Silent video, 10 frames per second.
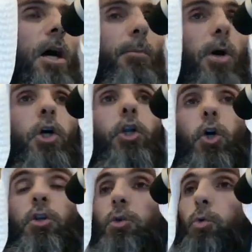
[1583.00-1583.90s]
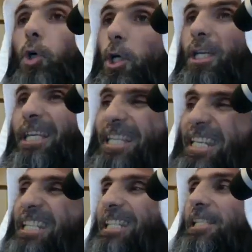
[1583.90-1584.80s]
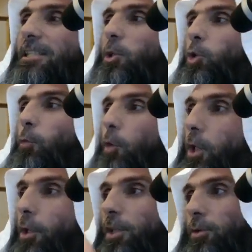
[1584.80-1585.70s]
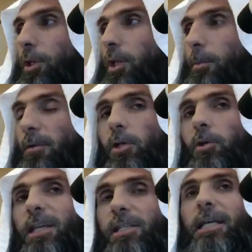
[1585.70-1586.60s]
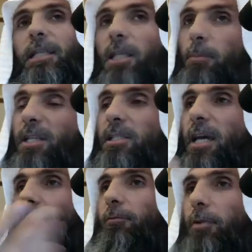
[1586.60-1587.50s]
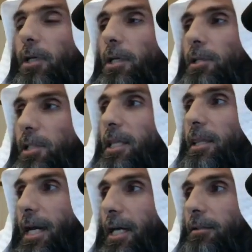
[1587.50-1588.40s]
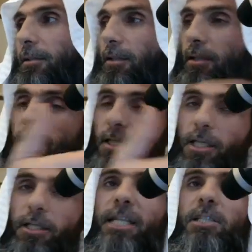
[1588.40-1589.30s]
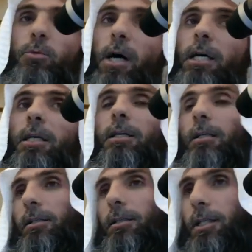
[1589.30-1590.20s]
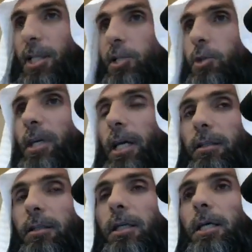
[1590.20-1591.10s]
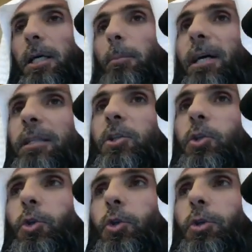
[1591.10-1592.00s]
among those who are the keenest to follow the sunnah of the Prophet. So they said he must have seen that, and that's why he's doing it. But